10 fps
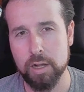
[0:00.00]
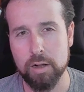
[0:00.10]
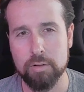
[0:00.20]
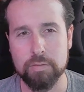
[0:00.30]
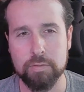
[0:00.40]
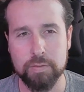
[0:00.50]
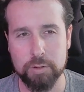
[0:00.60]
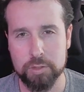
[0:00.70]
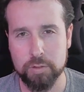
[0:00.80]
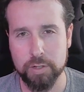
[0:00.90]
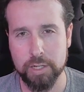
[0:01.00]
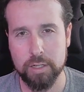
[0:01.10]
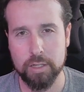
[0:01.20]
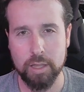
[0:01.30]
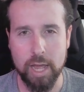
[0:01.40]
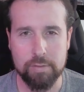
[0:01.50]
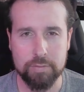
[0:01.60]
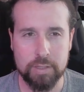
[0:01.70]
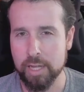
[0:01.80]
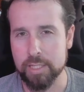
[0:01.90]
of filtering
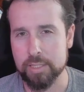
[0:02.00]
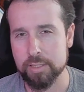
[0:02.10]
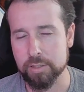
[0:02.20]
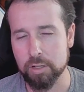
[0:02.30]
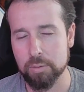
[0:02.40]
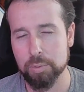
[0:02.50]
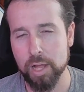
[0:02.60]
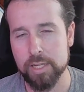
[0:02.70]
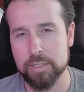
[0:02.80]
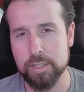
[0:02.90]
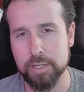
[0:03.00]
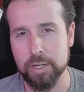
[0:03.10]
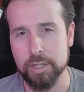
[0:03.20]
left, it still applies here.